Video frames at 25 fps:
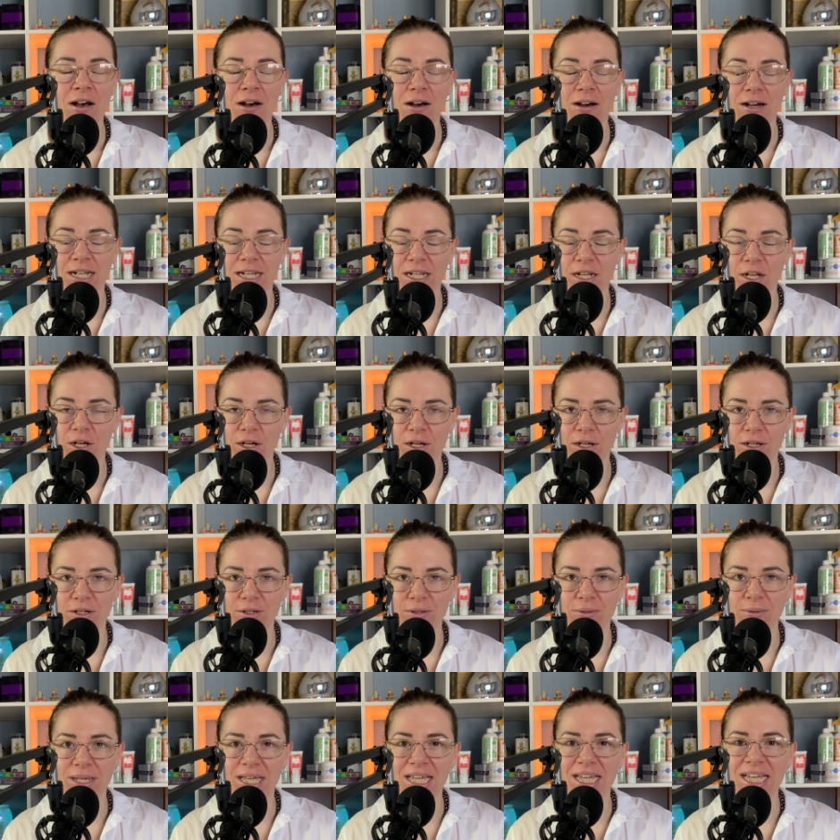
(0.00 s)
I
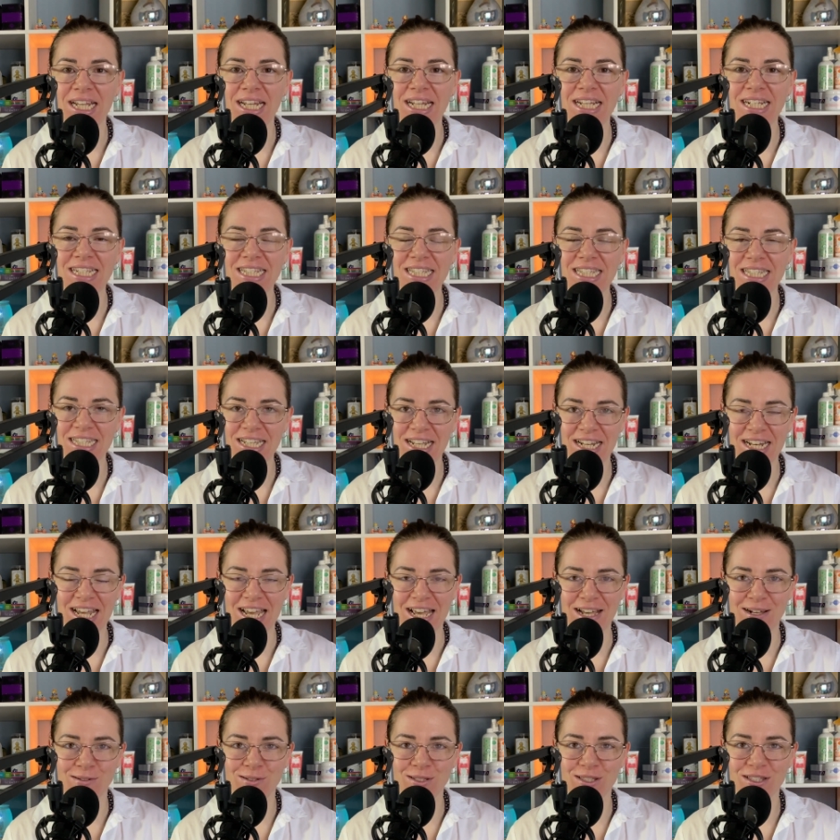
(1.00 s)
know it is sunny
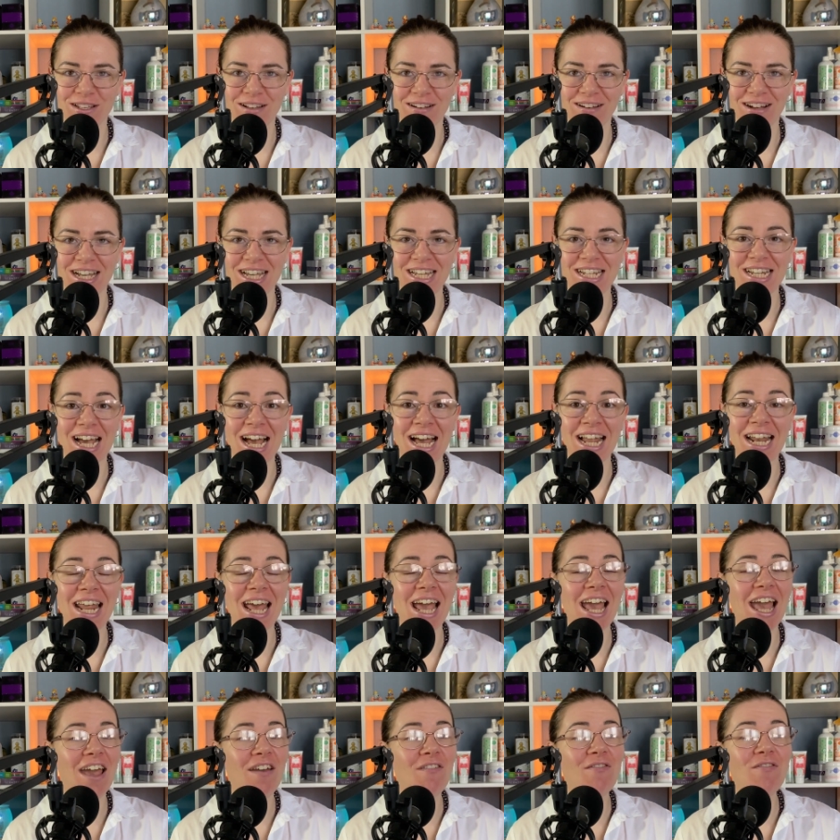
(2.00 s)
outside and
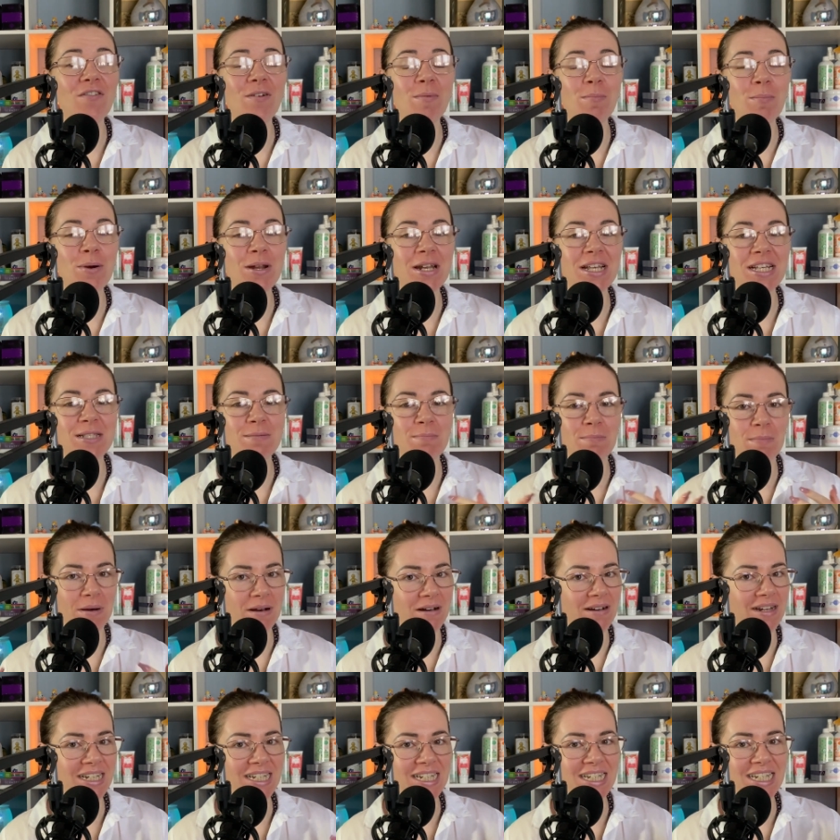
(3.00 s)
everybody's
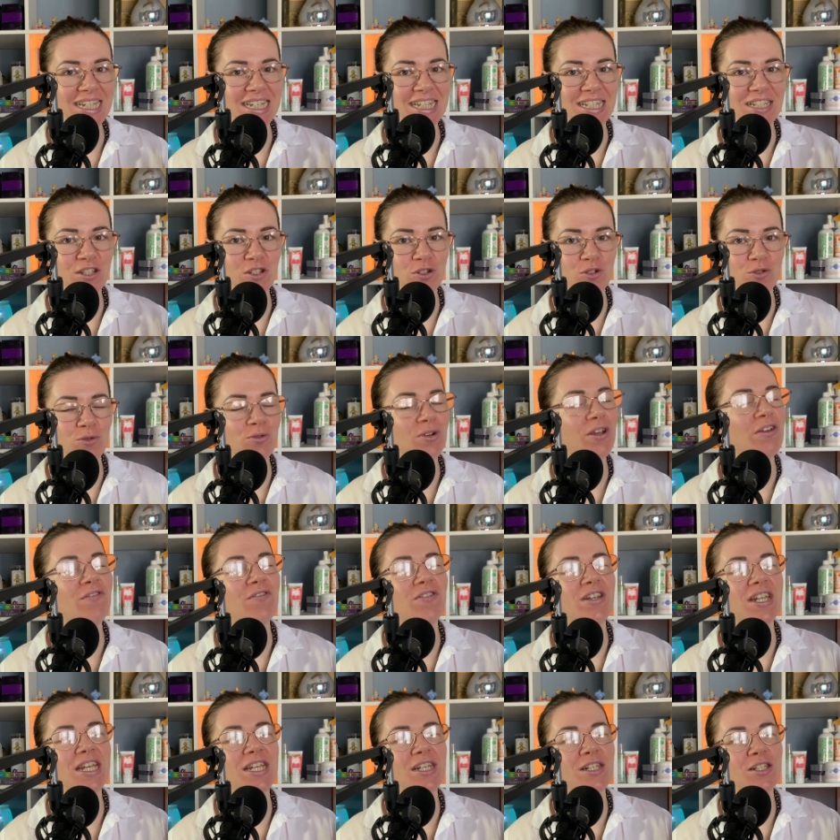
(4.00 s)
mind is
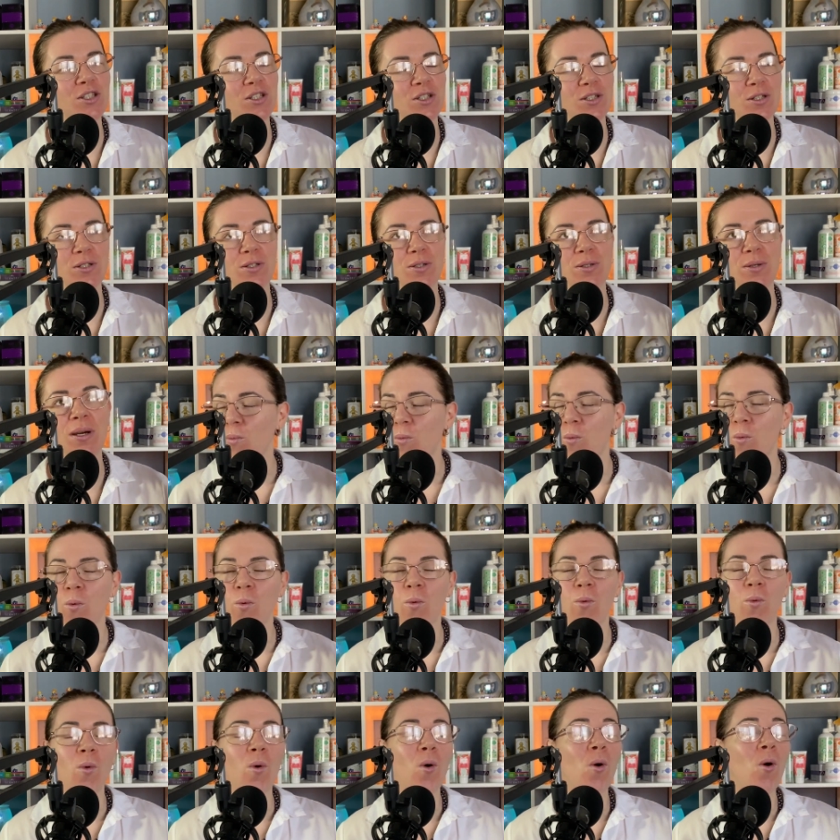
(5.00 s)
drifting to
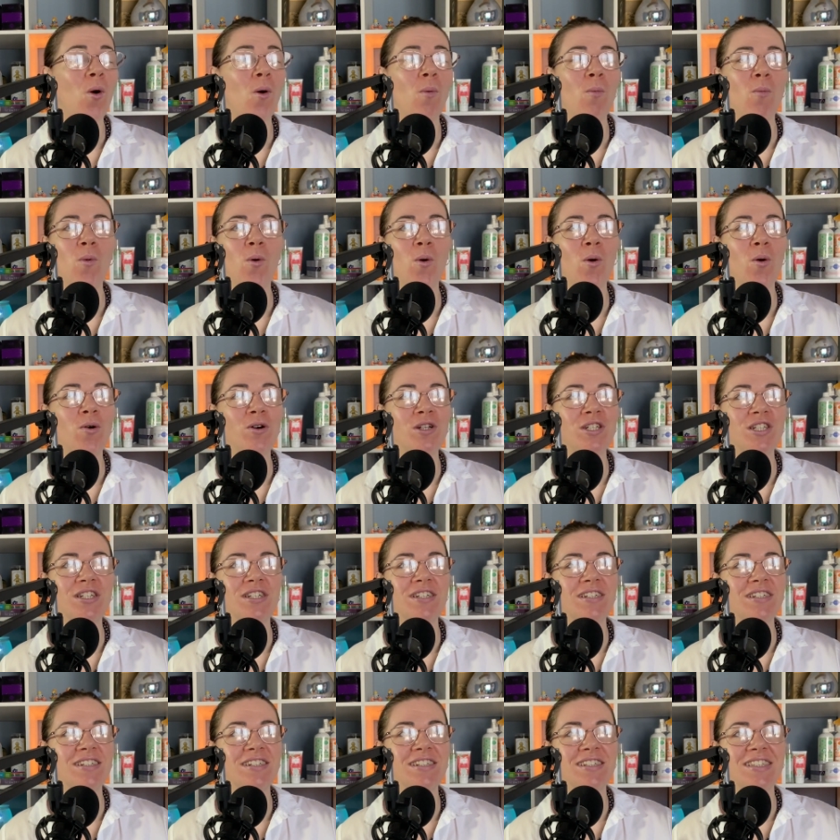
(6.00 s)
warm
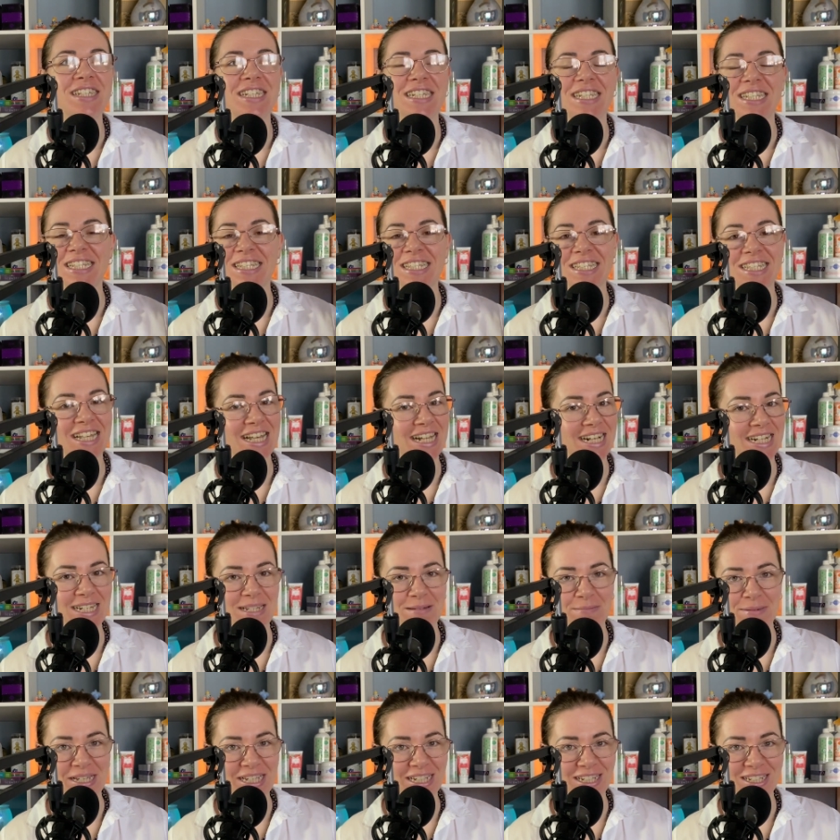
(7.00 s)
waters and sandy
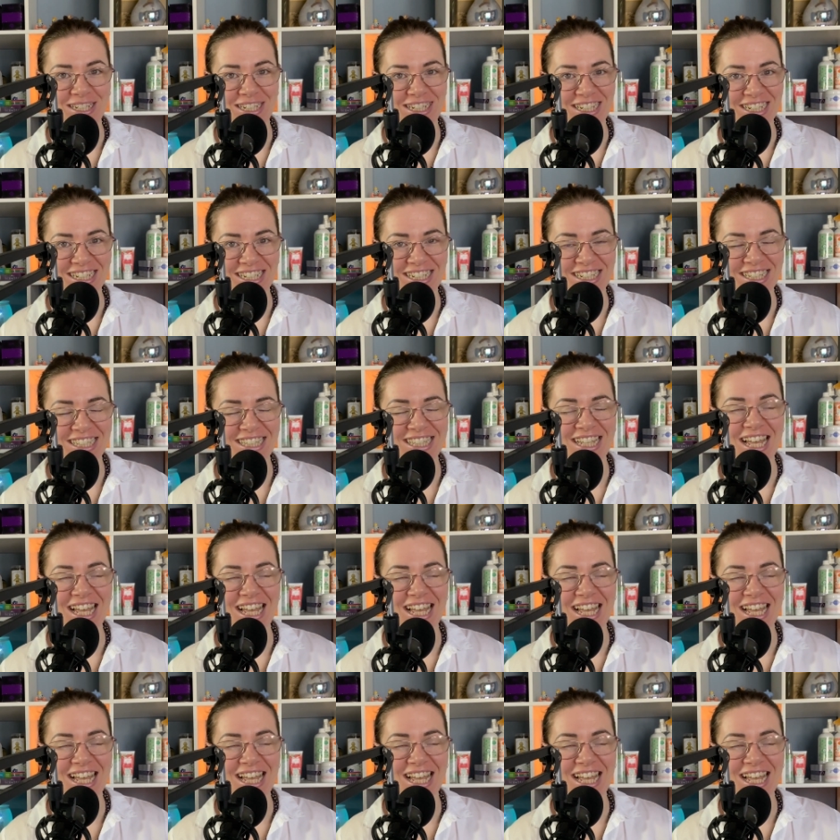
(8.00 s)
beaches,